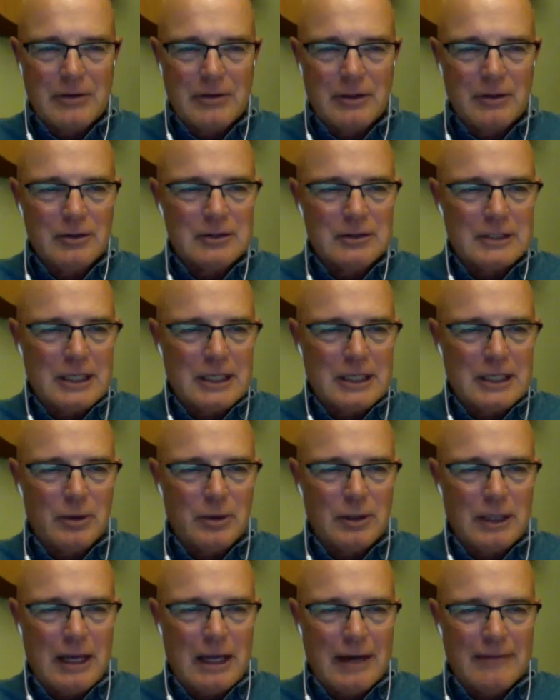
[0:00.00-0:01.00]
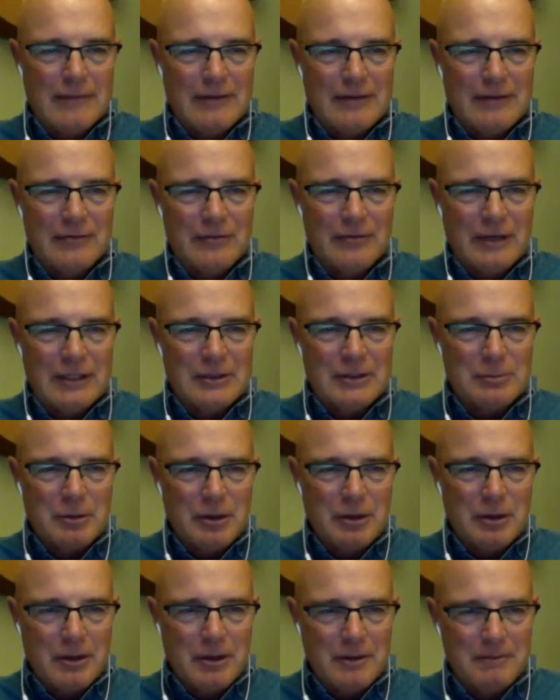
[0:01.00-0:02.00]
looks like we're live on
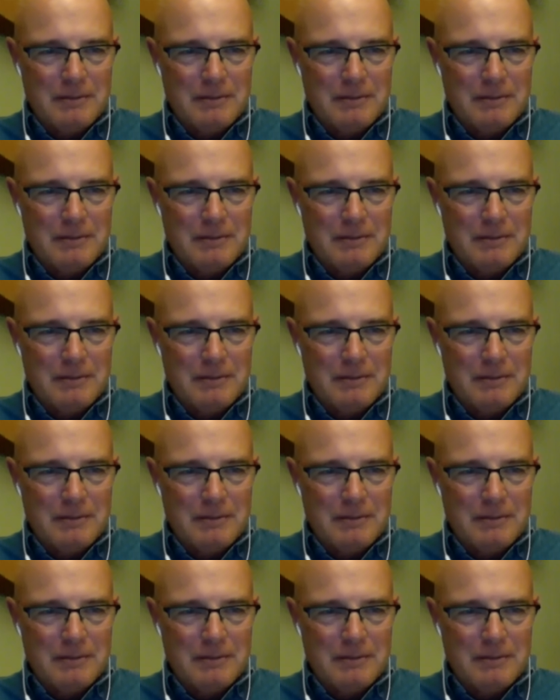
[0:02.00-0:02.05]
Facebook.